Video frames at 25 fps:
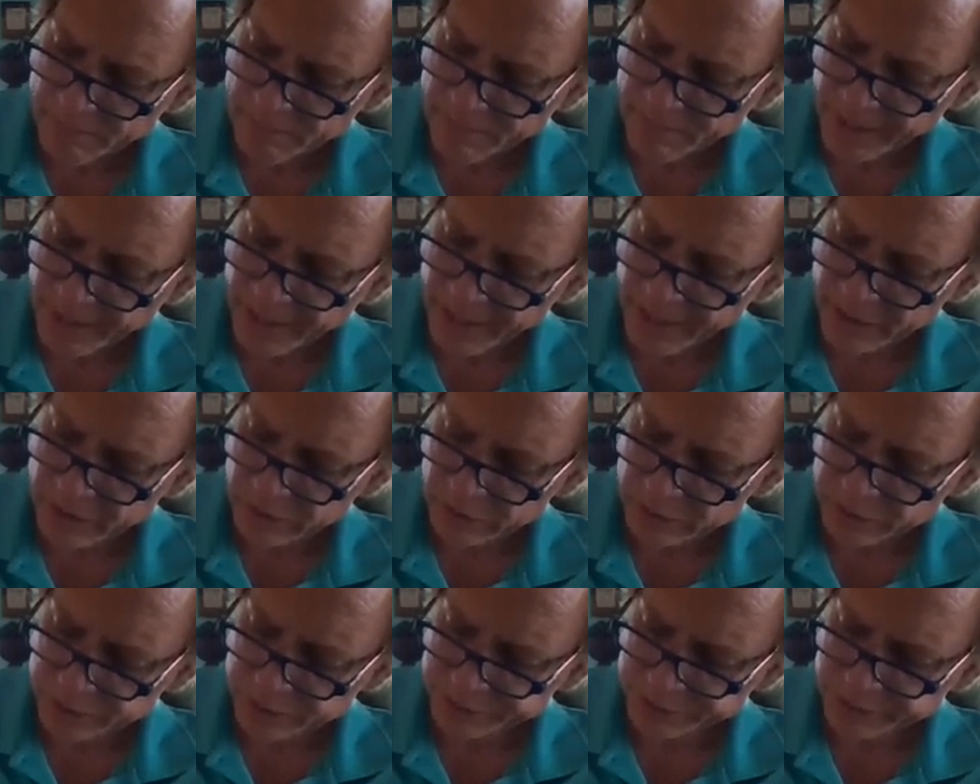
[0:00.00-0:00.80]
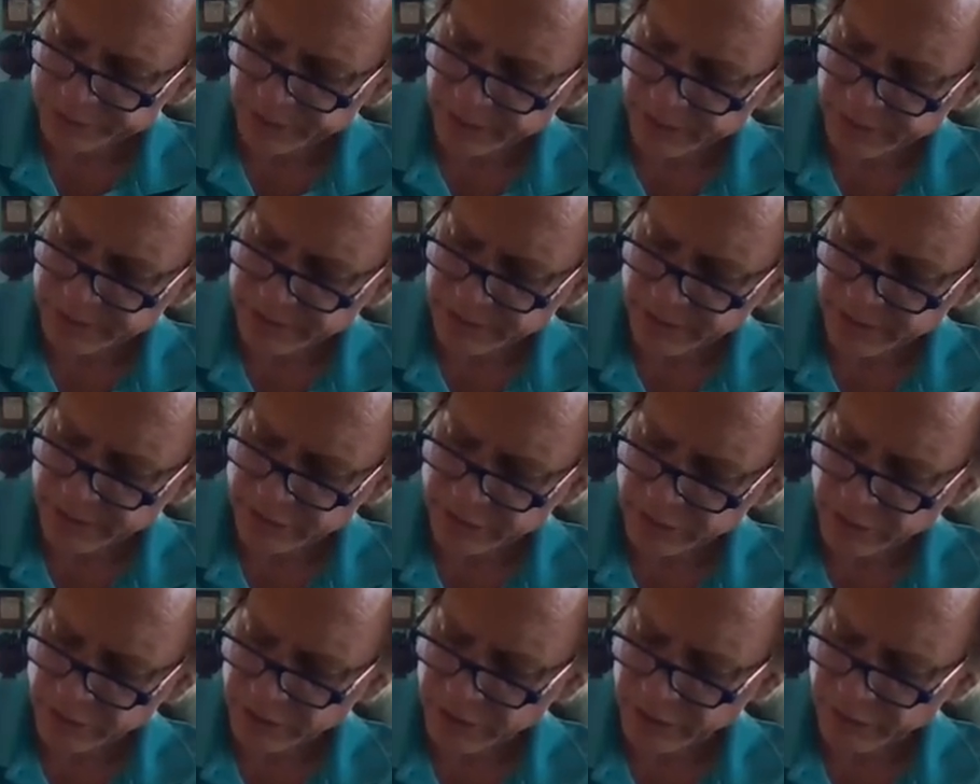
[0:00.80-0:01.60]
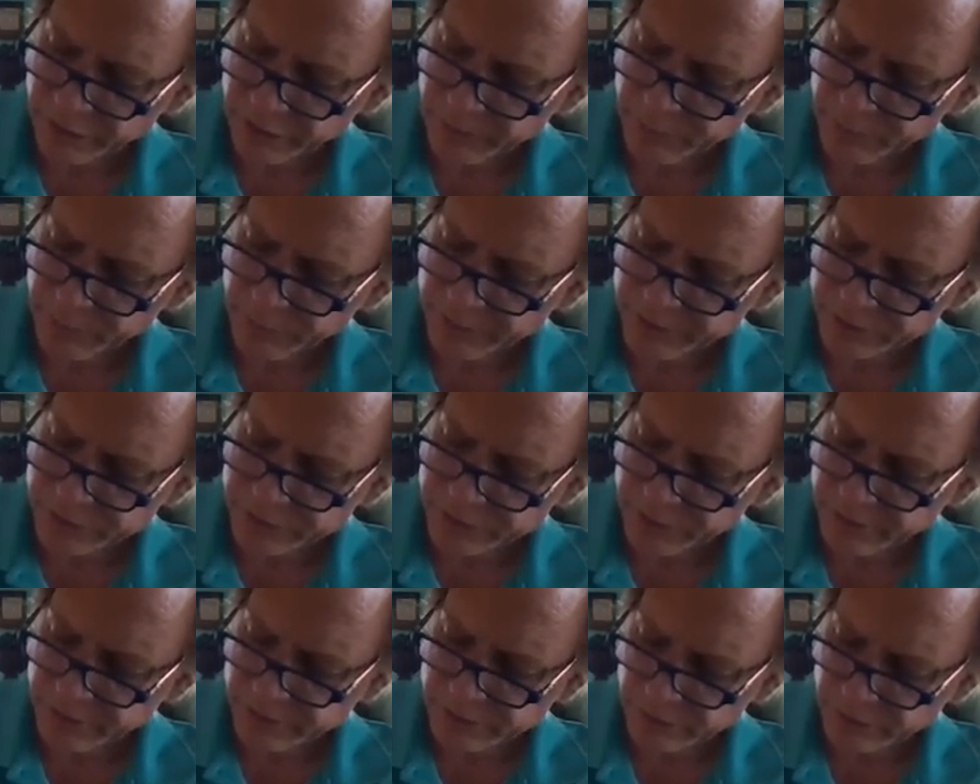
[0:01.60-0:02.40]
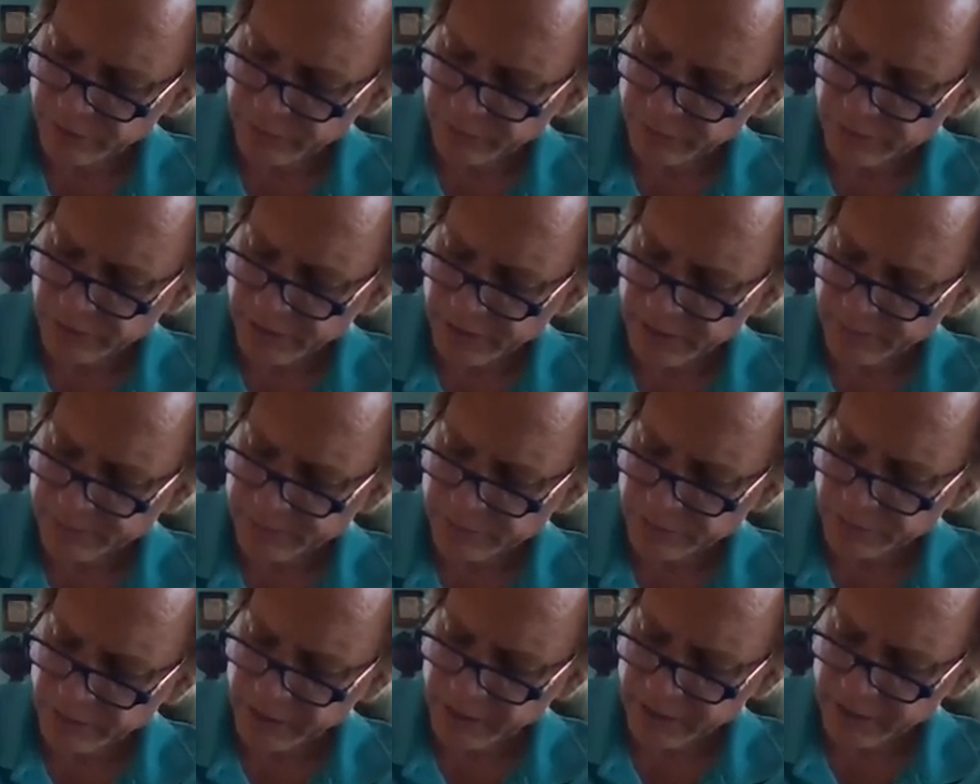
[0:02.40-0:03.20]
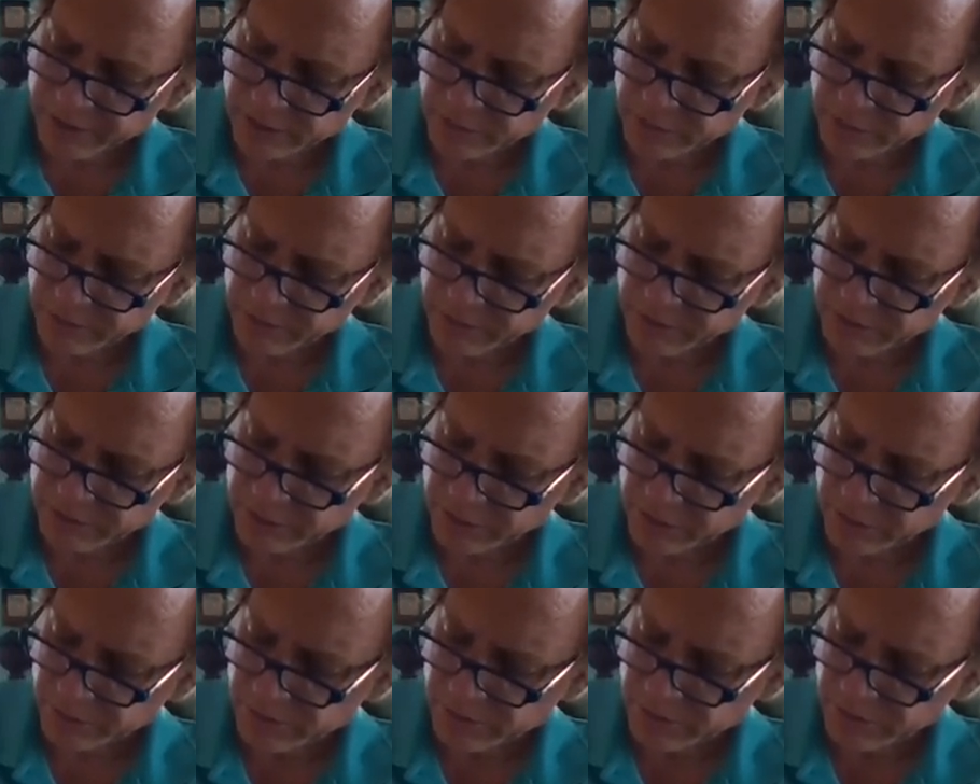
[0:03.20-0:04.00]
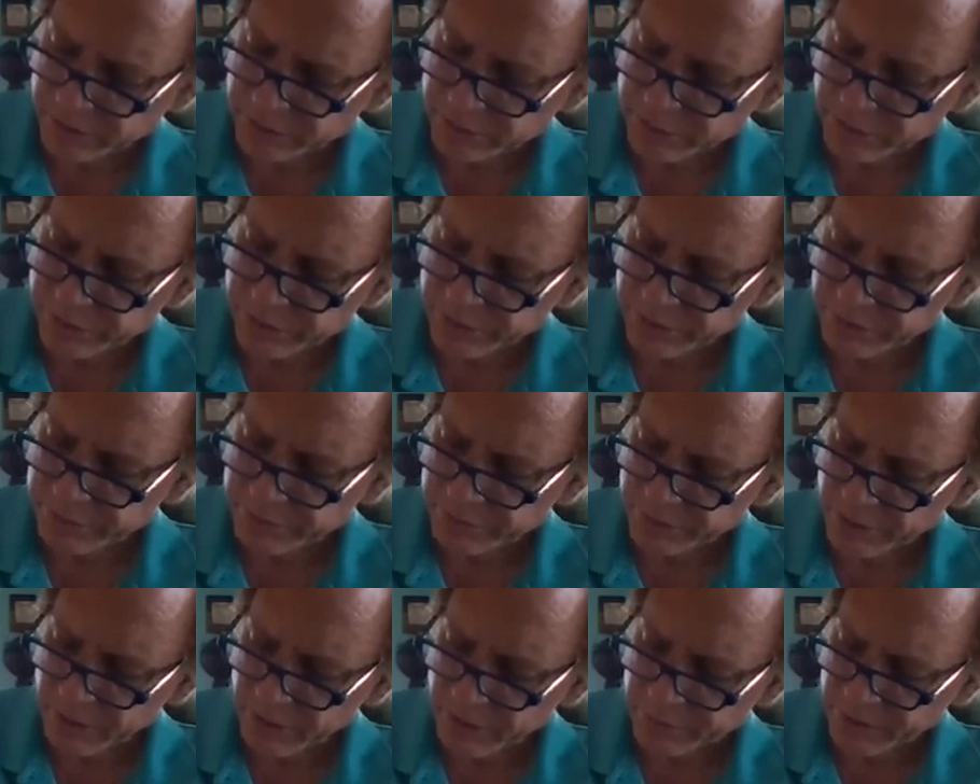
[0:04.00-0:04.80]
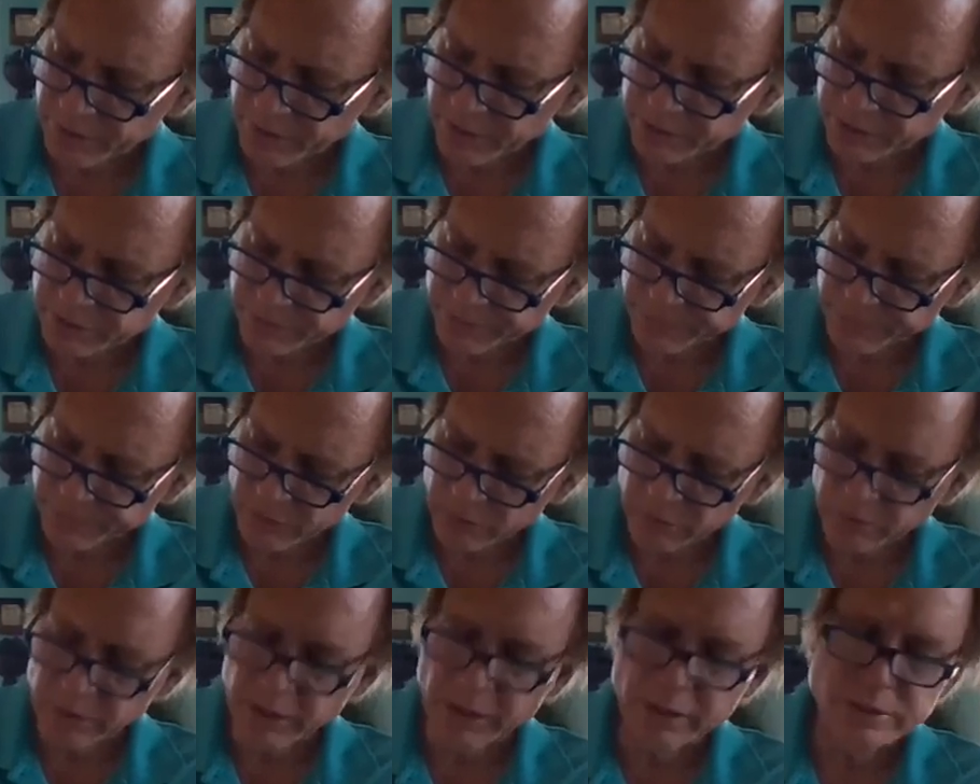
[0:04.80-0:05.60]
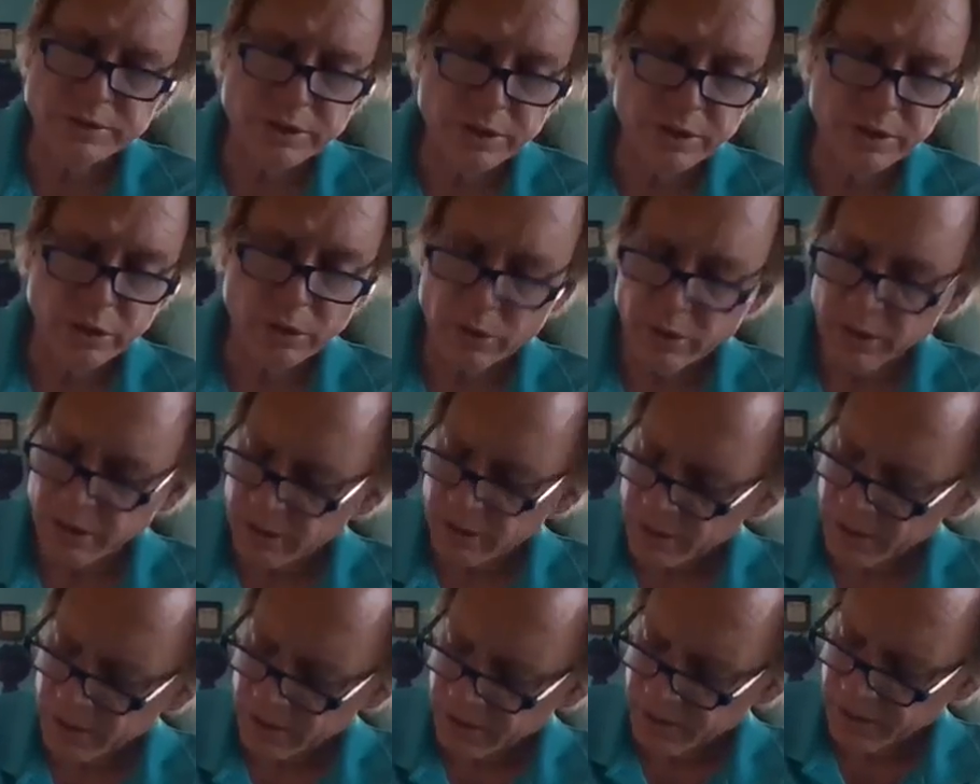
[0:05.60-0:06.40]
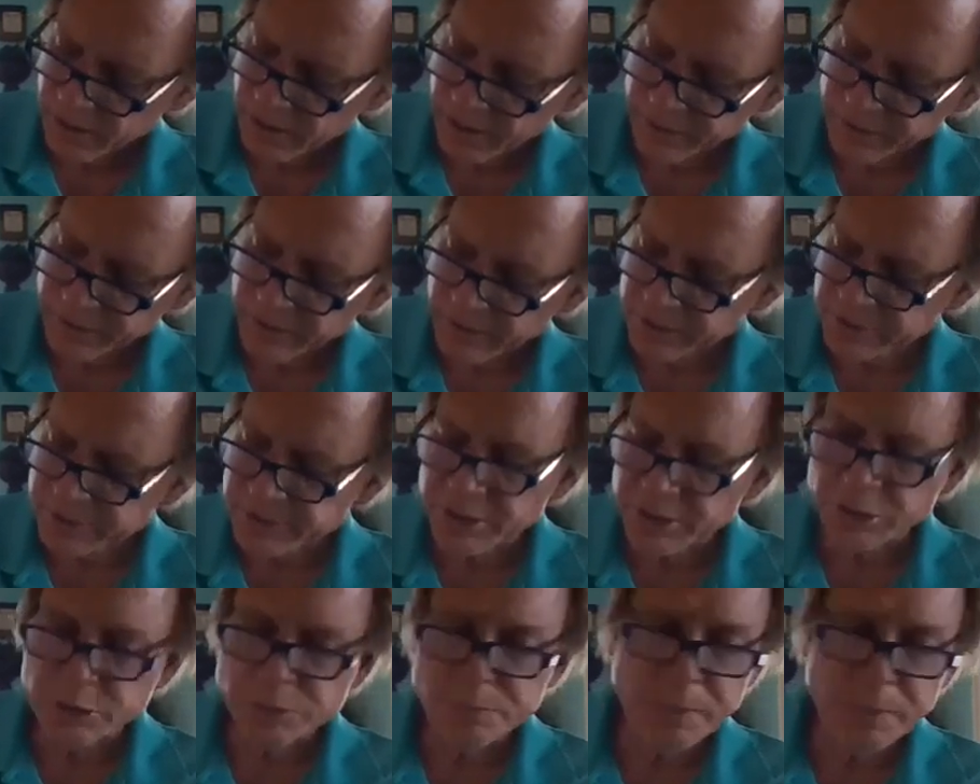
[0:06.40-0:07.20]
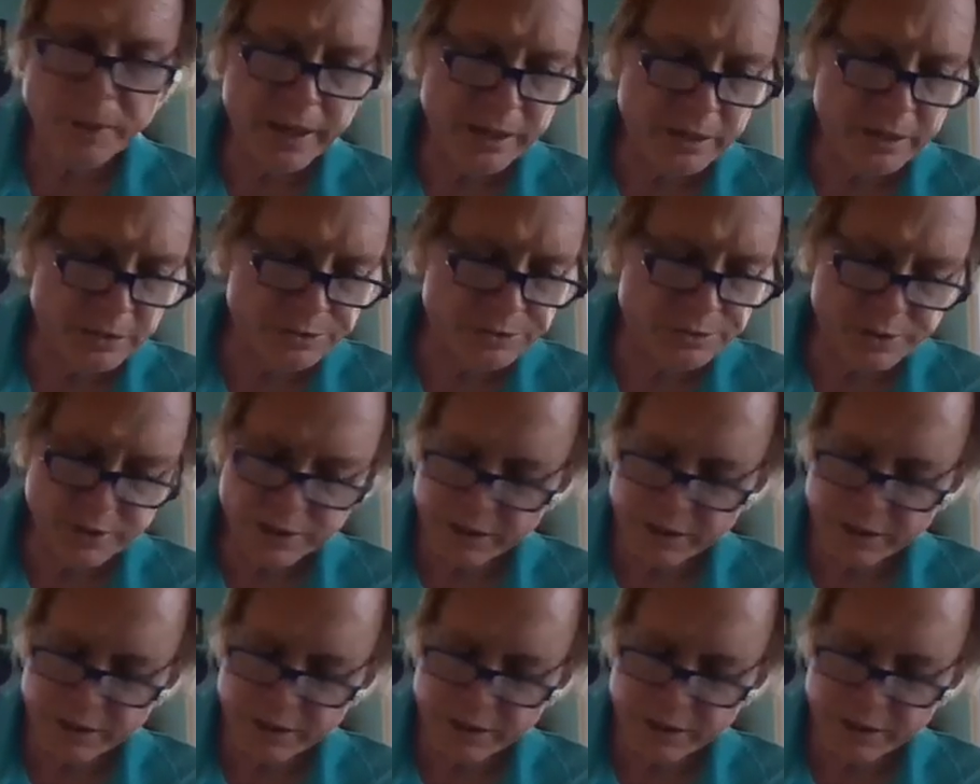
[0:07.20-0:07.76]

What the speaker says: Panels intended to carry pre-stressed loose slabs are cast with continuous ledger near the top edge. Okay, so, and then it says panels